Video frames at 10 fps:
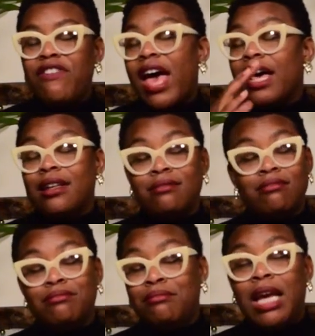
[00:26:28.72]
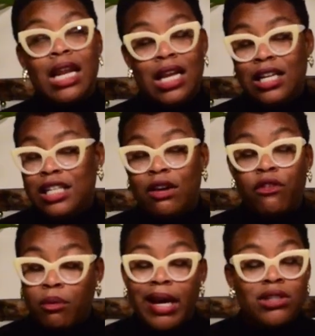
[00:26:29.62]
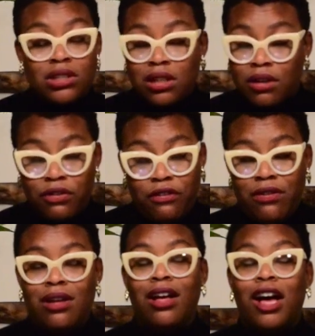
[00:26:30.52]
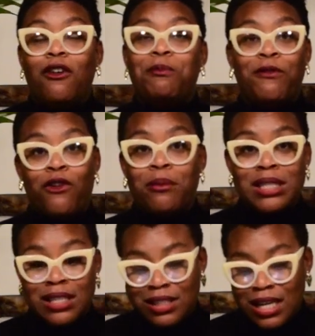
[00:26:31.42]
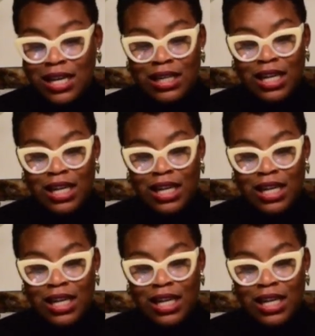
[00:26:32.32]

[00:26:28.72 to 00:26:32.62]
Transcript: had many different ranges of performances,